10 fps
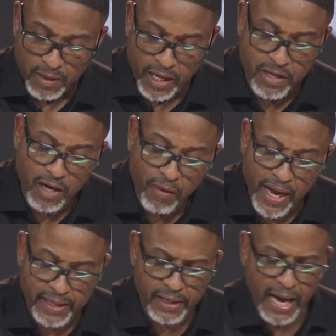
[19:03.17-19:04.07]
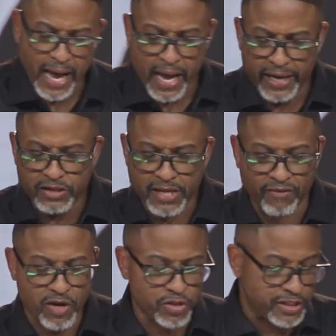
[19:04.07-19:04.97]
And you know what? I used to have
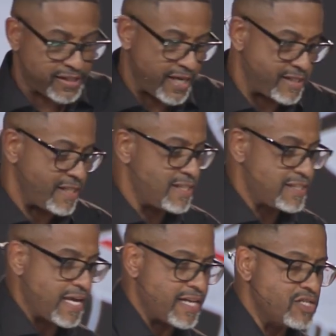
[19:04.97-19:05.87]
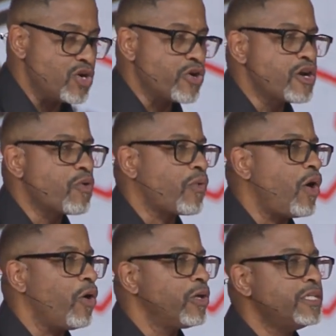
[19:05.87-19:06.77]
a coach that says this. He says, Know your
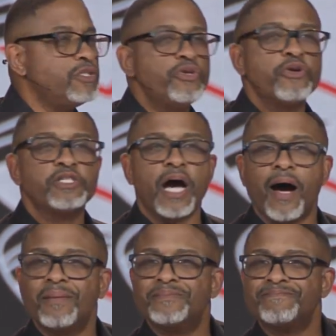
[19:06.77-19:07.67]
role and do your job.